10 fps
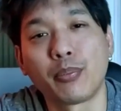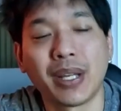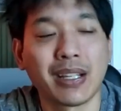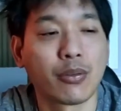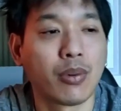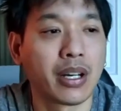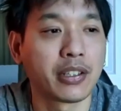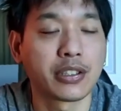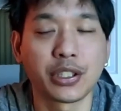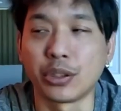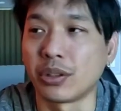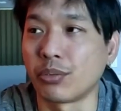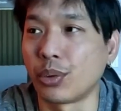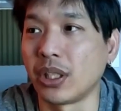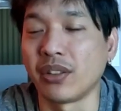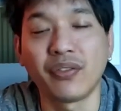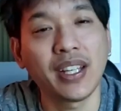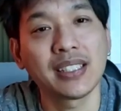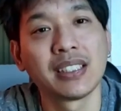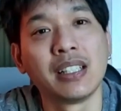1 or 2 to really fix
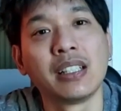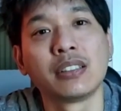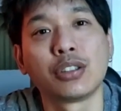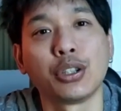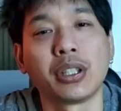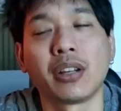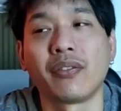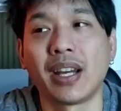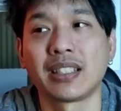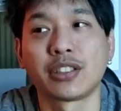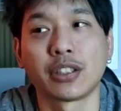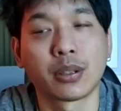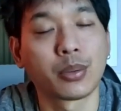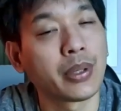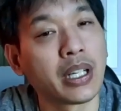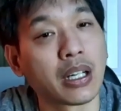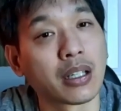so you can advance your career.